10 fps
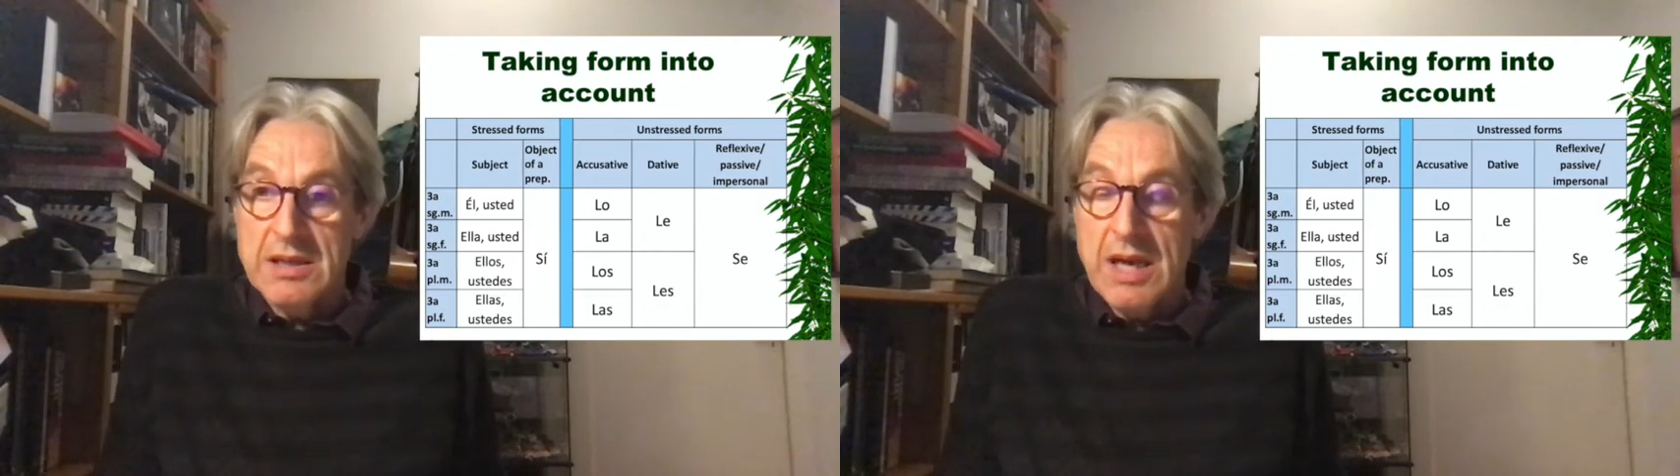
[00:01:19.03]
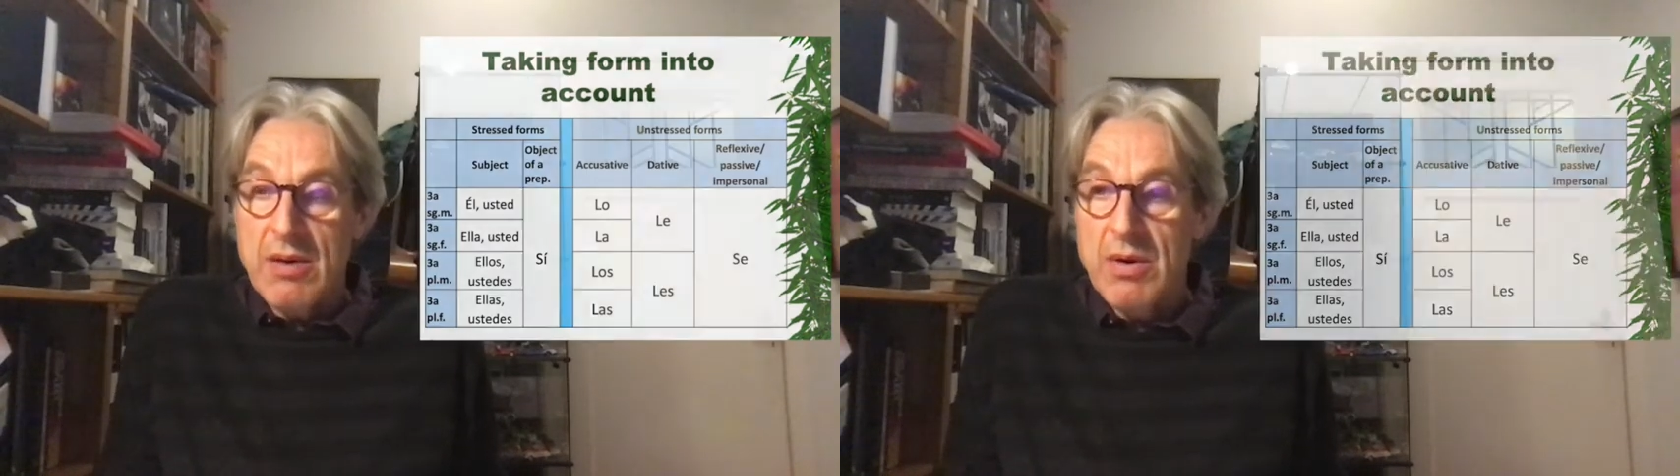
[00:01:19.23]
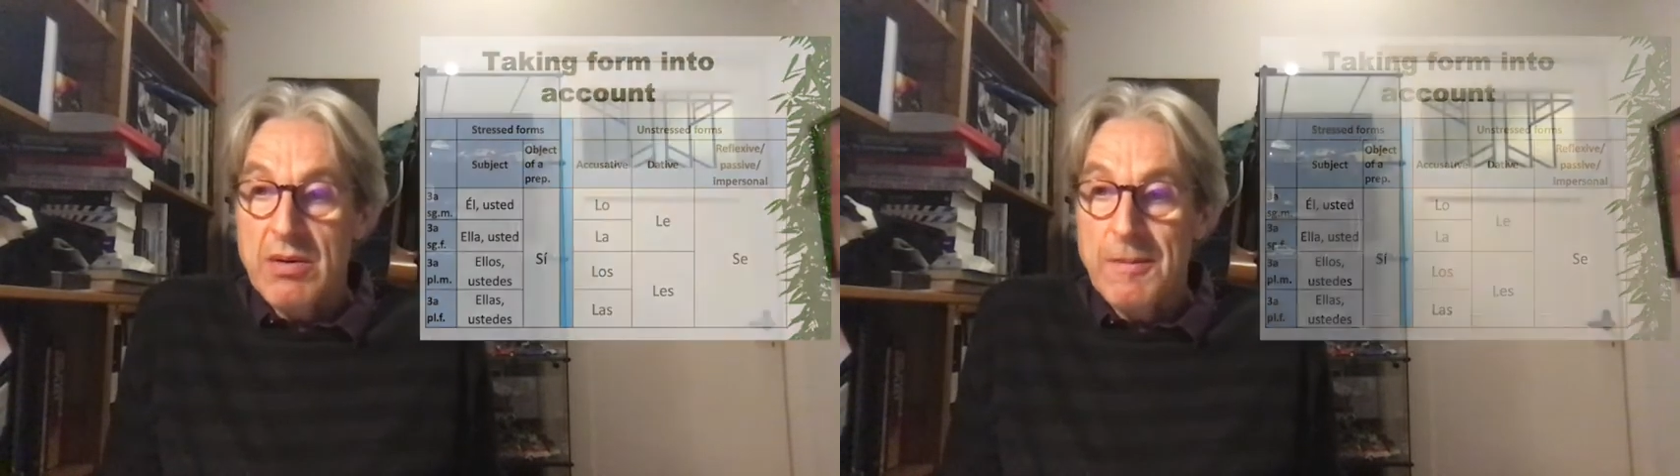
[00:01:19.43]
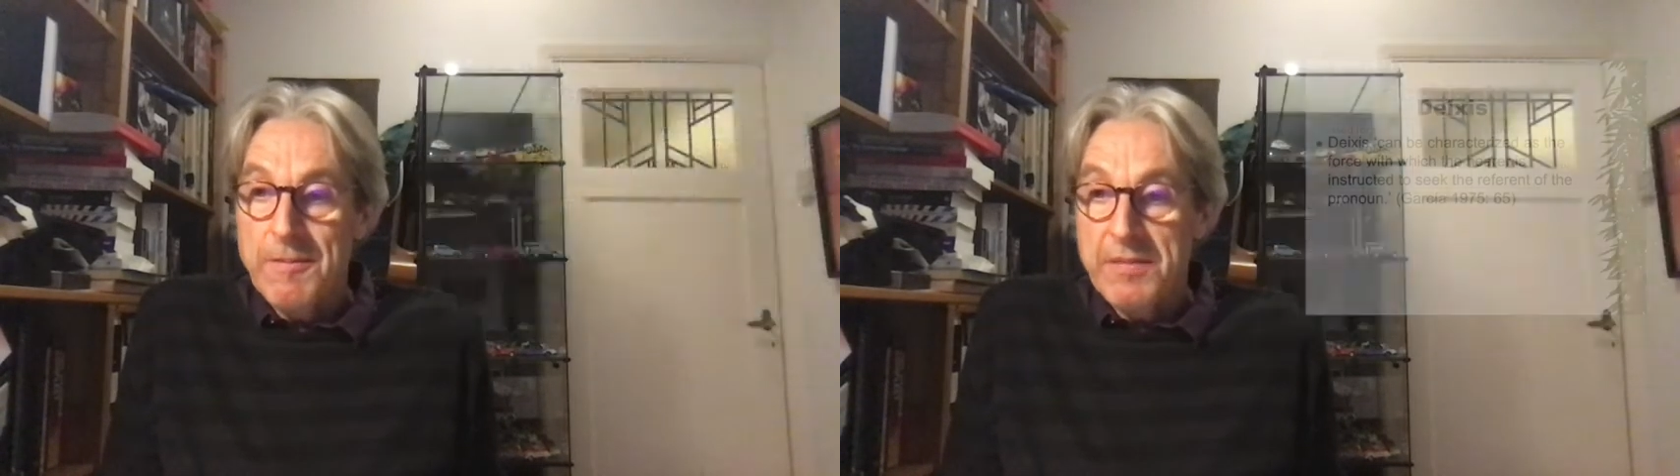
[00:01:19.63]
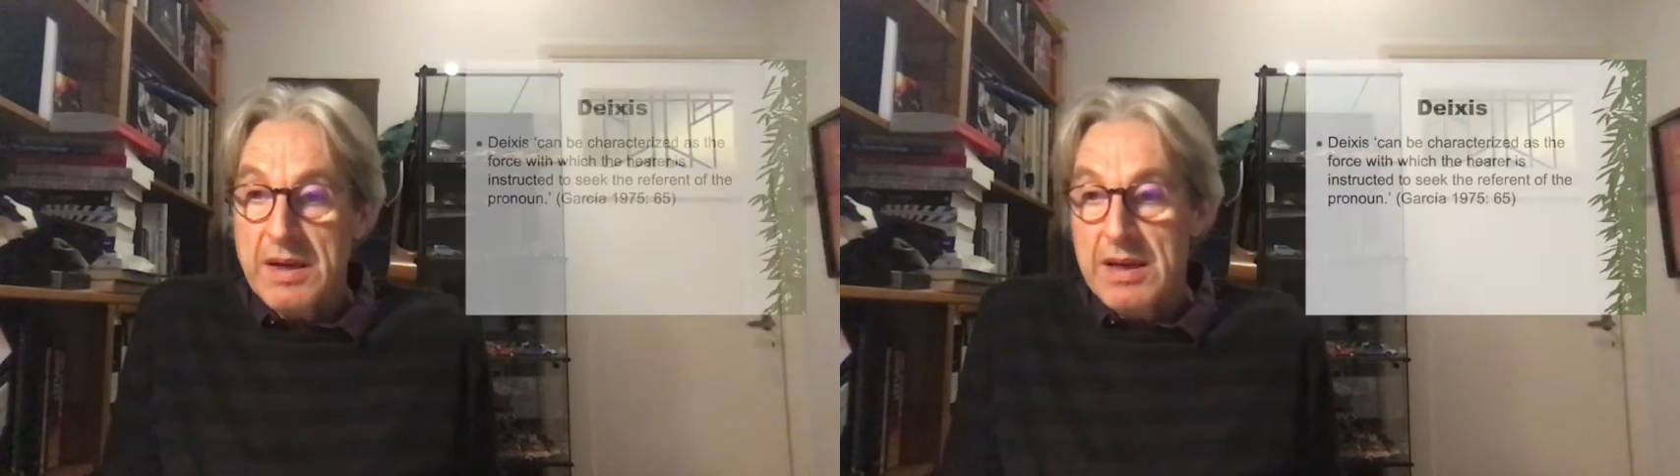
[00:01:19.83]
Now,
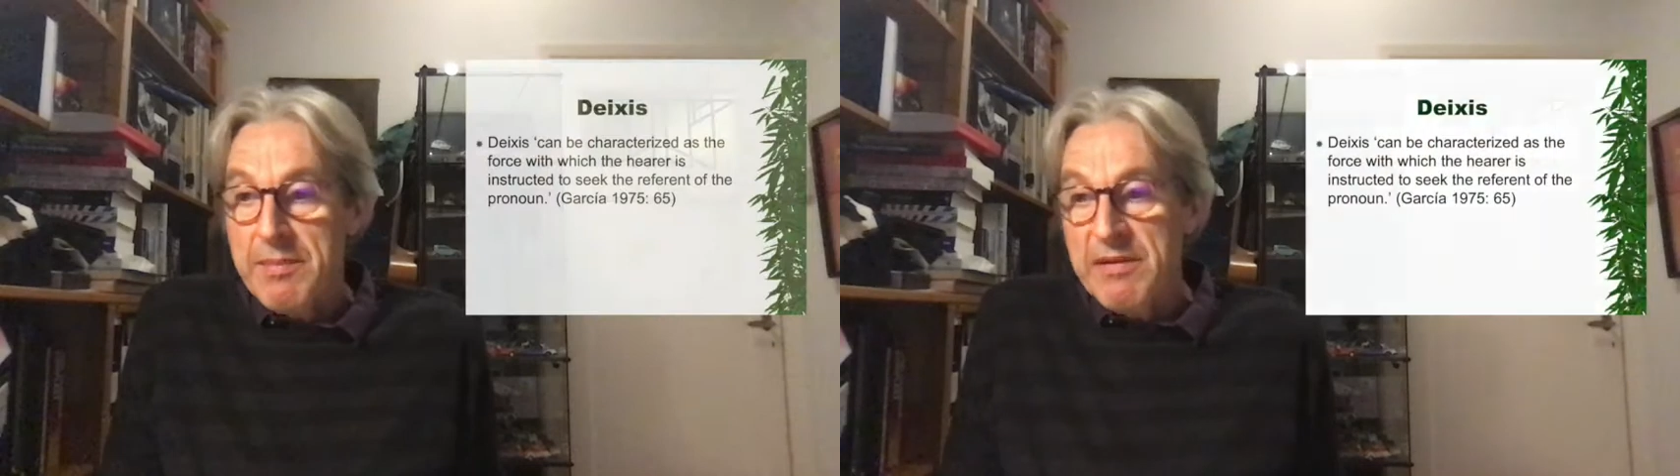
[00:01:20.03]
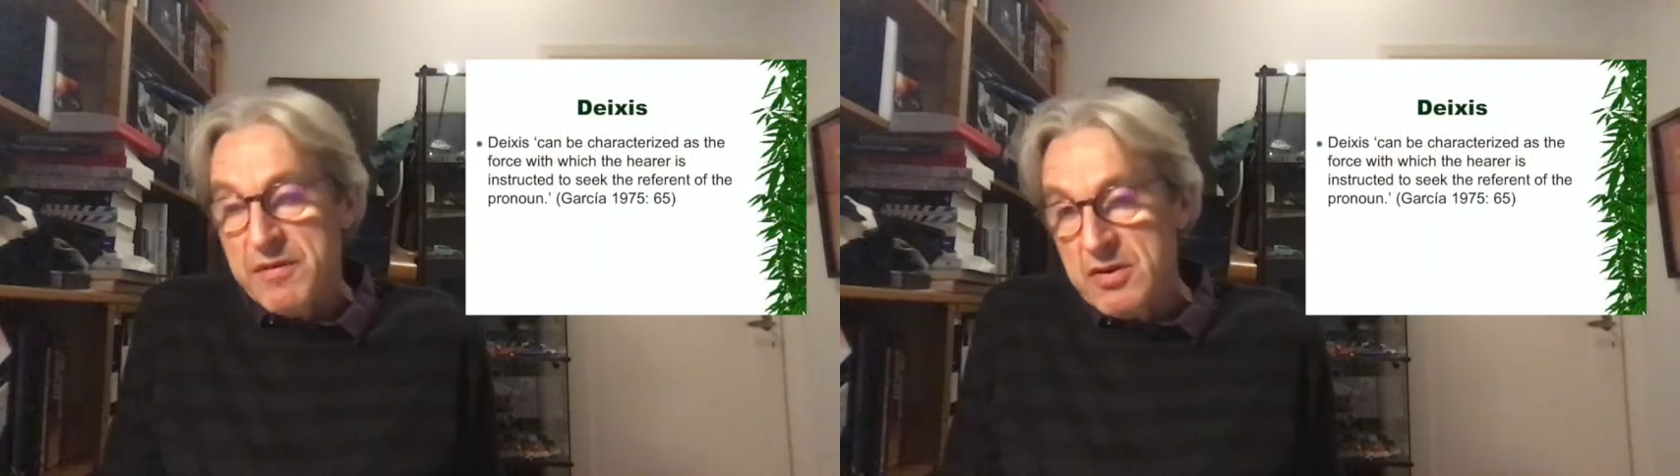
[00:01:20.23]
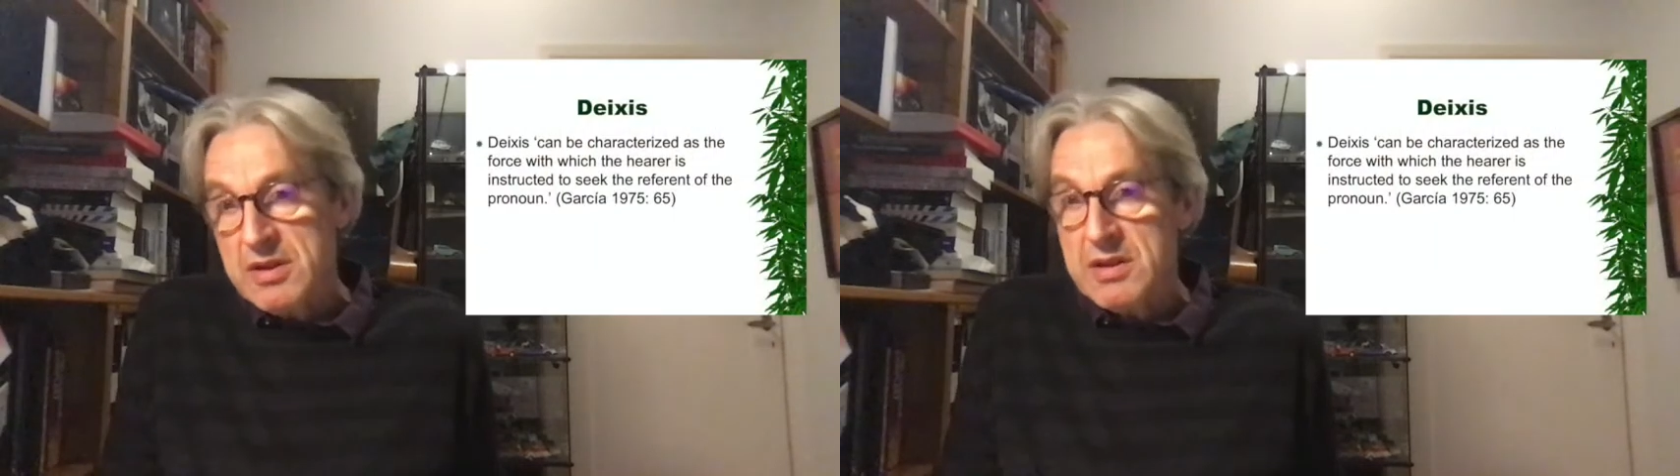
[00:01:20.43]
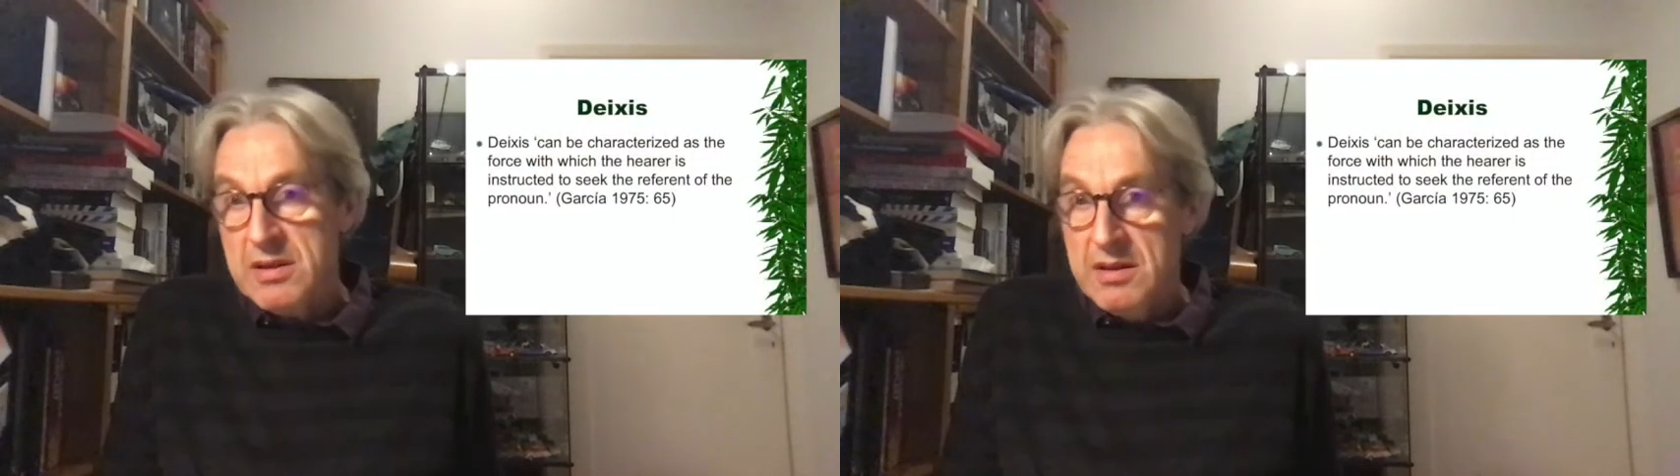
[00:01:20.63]
let me first